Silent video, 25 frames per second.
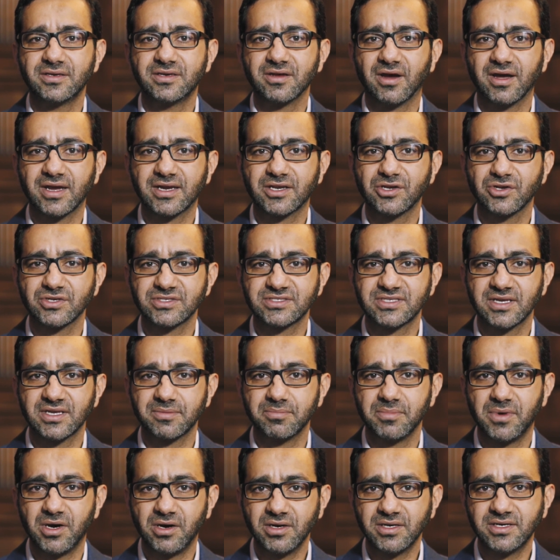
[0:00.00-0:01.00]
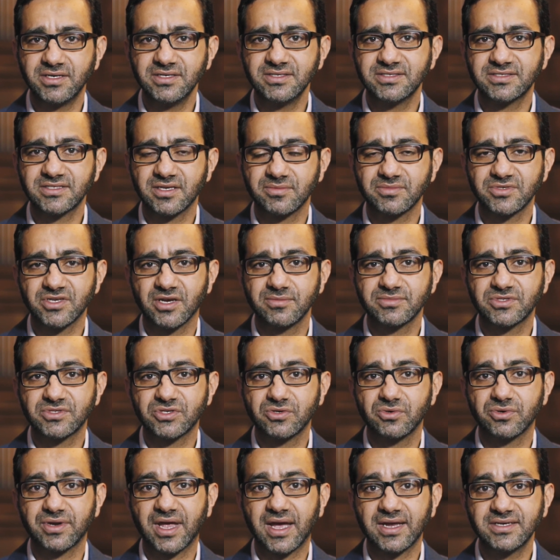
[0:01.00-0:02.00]
diagnostic markers, sometimes
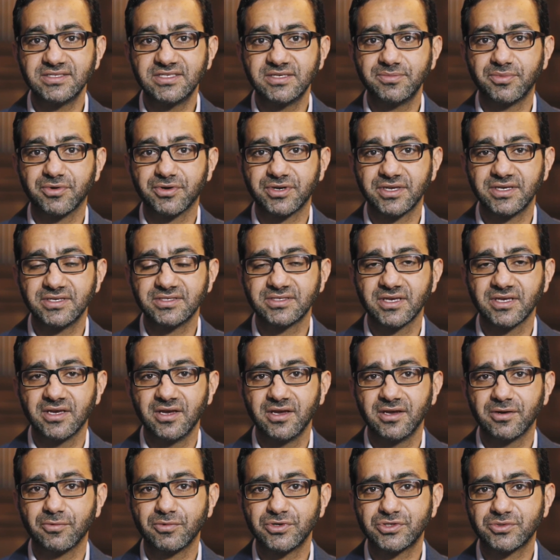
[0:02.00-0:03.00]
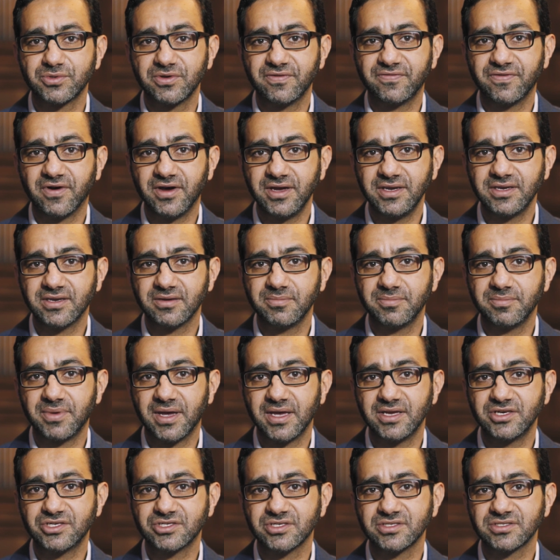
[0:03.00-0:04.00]
called antibodies, which we find in
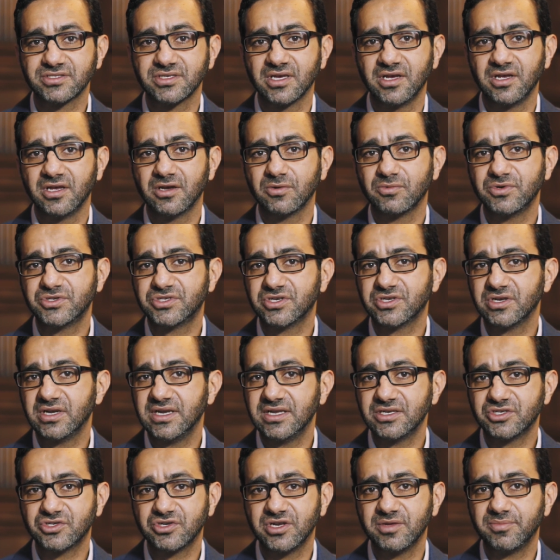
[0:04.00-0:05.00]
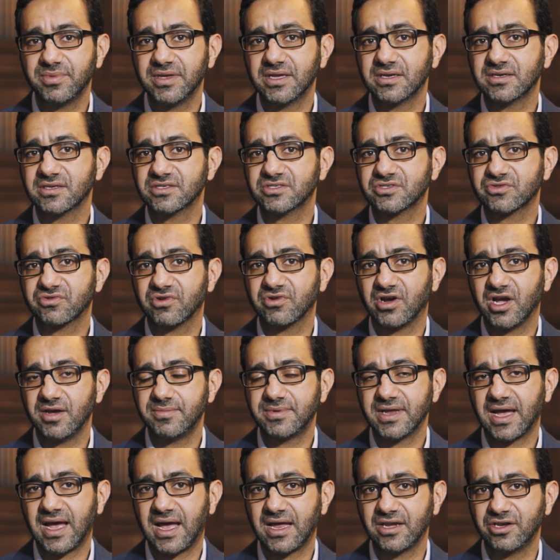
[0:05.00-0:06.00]
patients, which are literally being
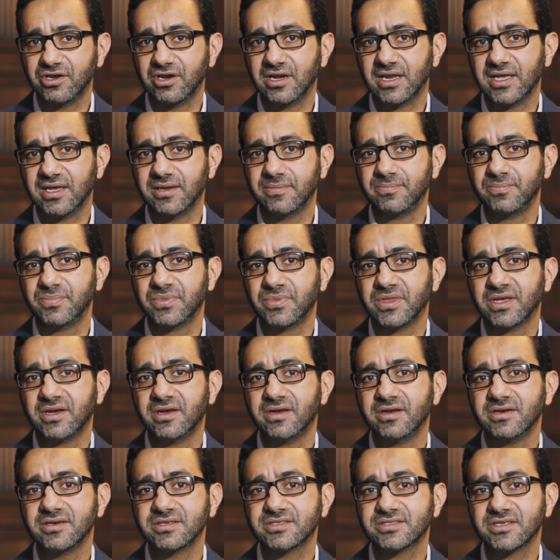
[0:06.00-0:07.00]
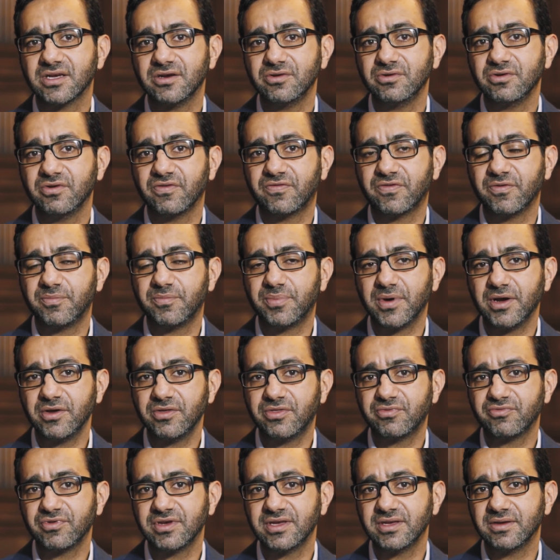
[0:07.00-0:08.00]
described annually. So
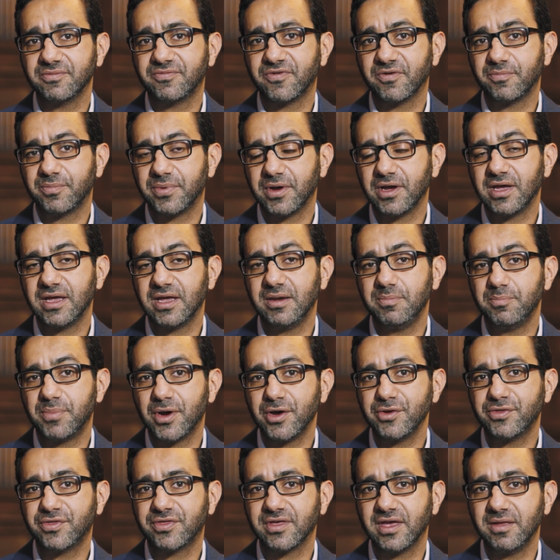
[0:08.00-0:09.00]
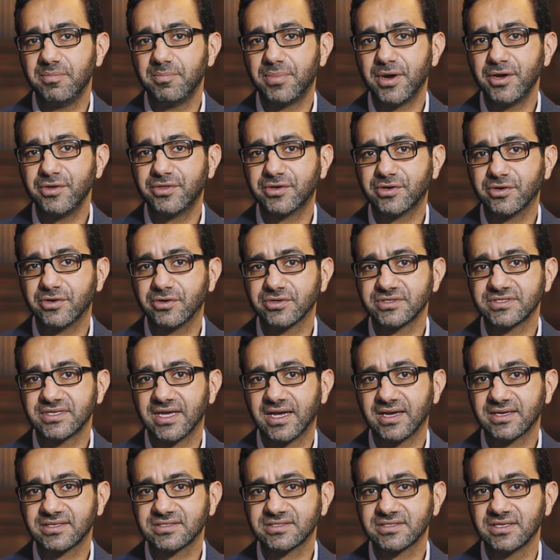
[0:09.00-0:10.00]
in both
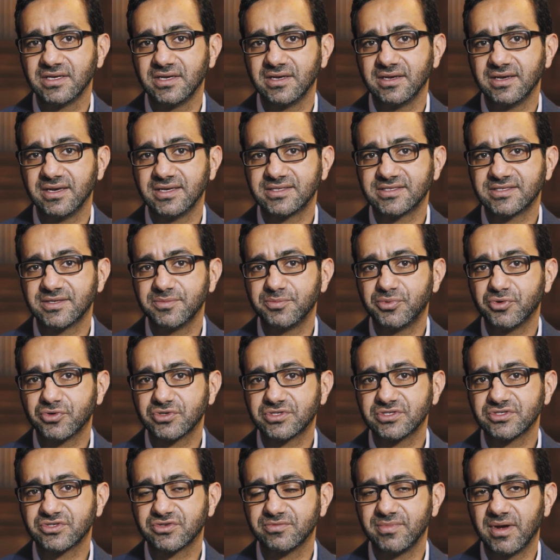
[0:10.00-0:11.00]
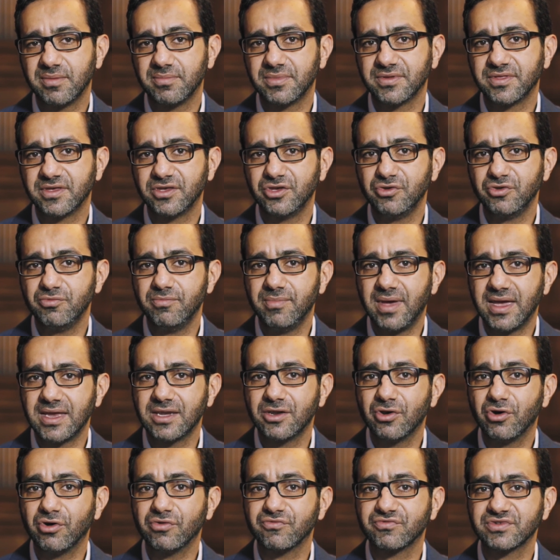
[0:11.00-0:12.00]
contexts, it's important to remember that you may
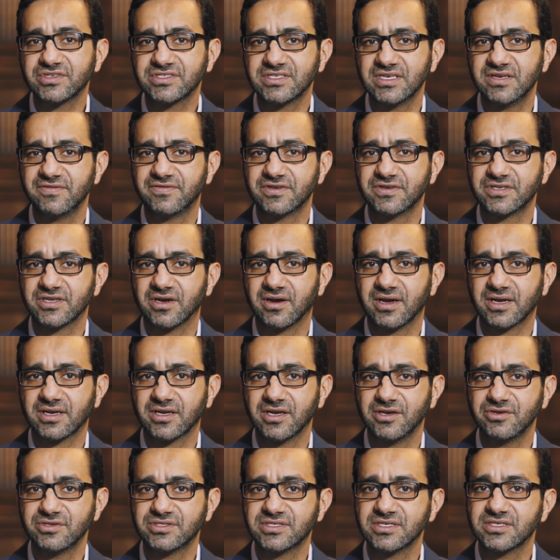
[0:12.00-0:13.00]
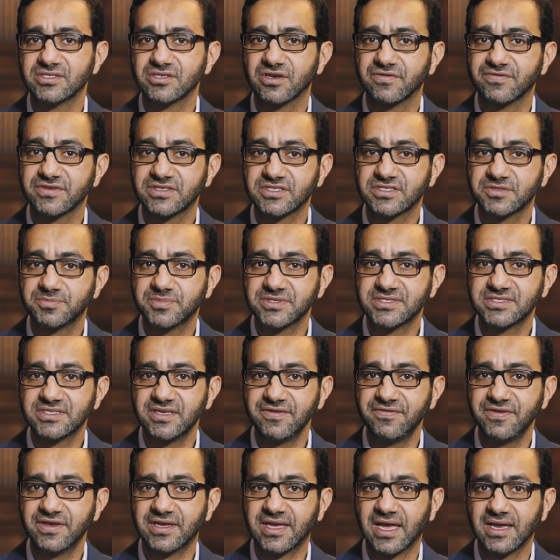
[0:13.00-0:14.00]
not receive a diagnosis of a
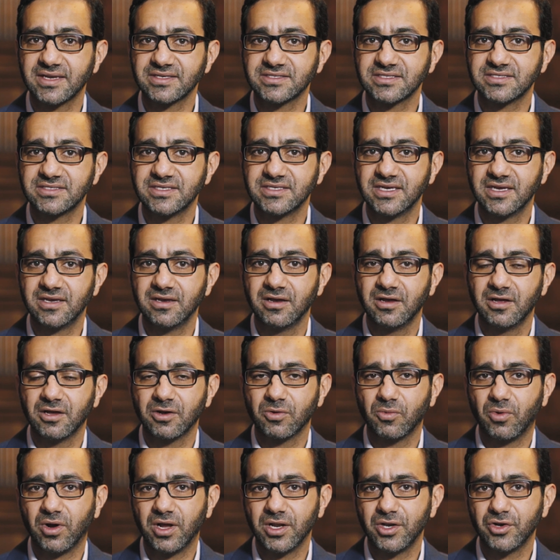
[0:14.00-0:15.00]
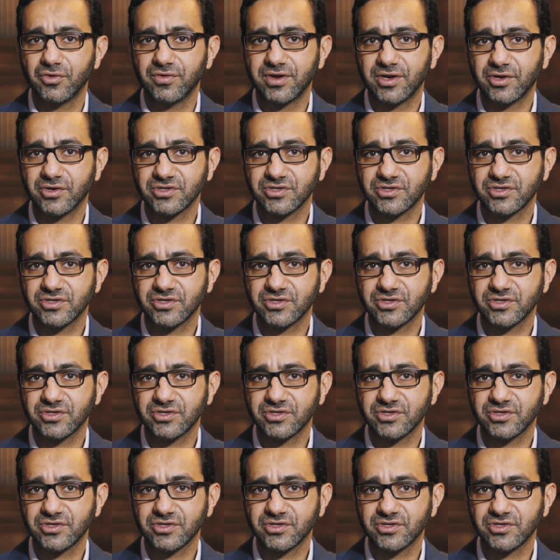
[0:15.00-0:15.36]
specific entity while you're in